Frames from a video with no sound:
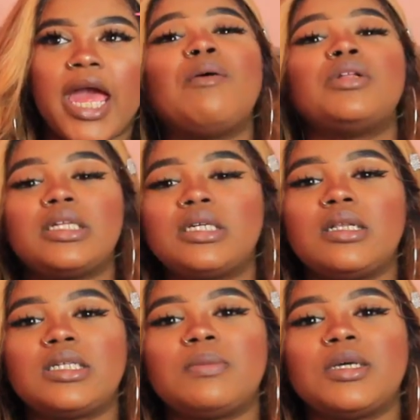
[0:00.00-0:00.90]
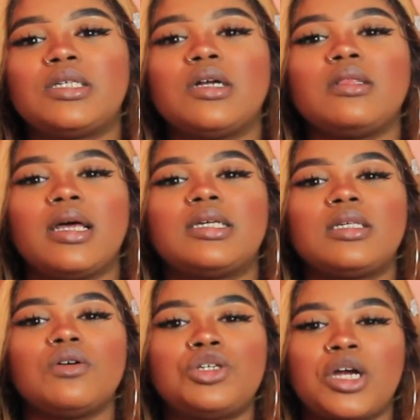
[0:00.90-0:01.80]
I went into this semester less
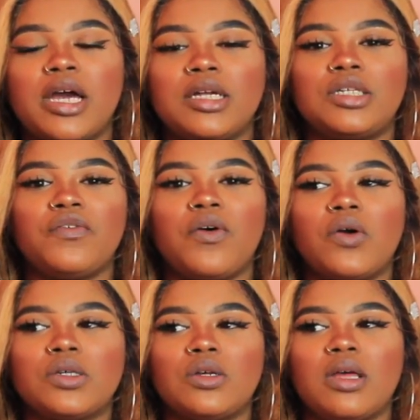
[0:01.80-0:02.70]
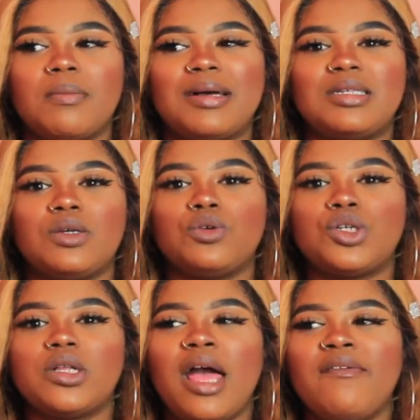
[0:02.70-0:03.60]
so trying to focus on like my
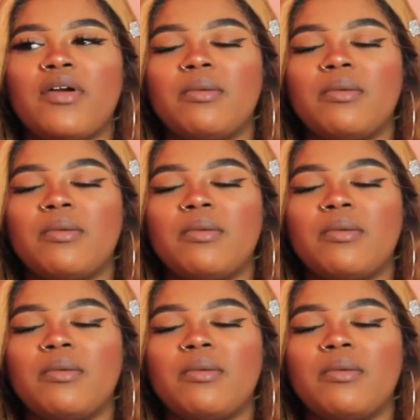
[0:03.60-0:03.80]
social life,